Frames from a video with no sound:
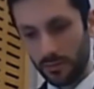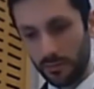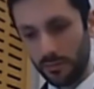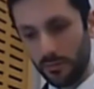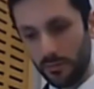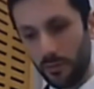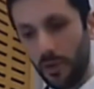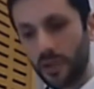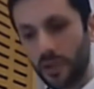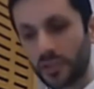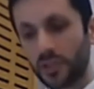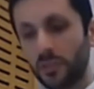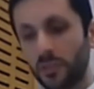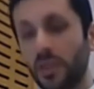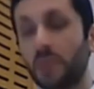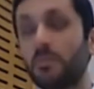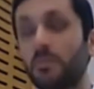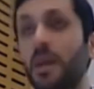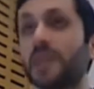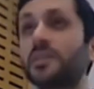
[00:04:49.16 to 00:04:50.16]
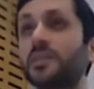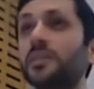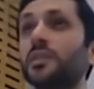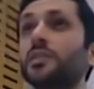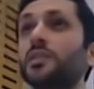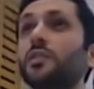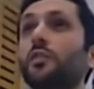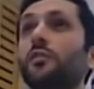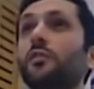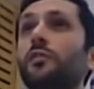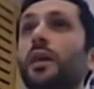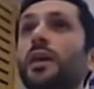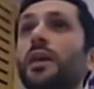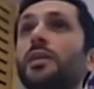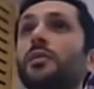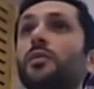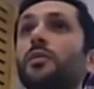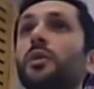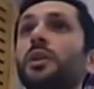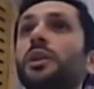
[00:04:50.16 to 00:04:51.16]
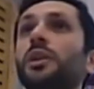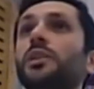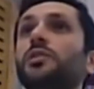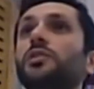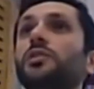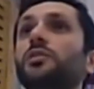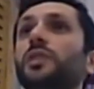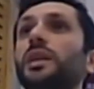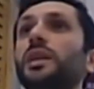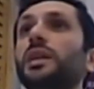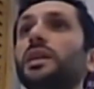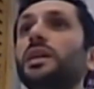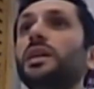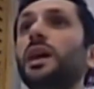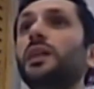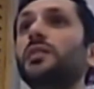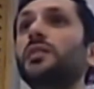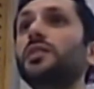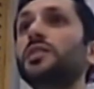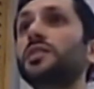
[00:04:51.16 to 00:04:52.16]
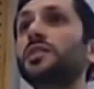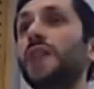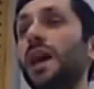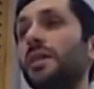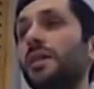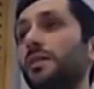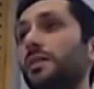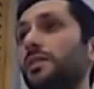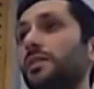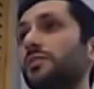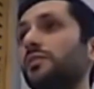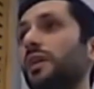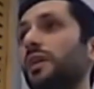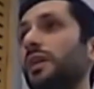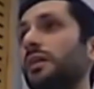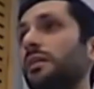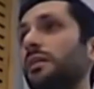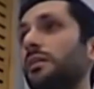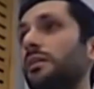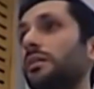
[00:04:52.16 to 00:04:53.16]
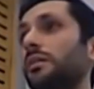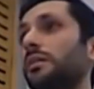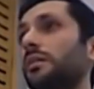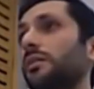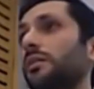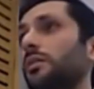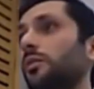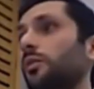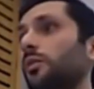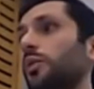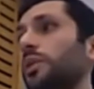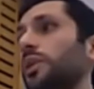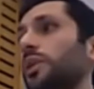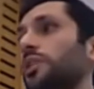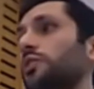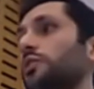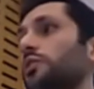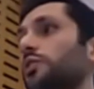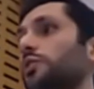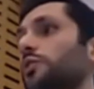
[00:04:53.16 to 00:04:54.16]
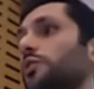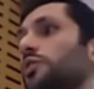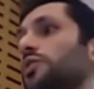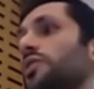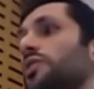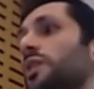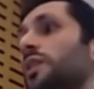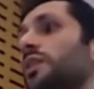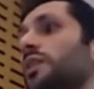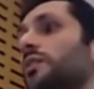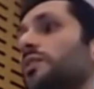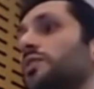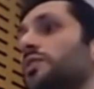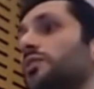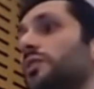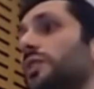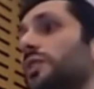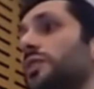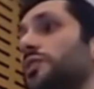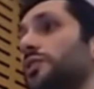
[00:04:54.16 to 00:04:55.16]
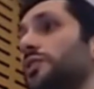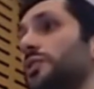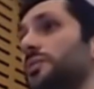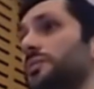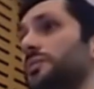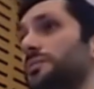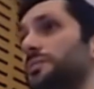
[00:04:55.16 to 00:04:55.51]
For us to be ambassadors of faith, we need to really understand this faith. We need to study this religion.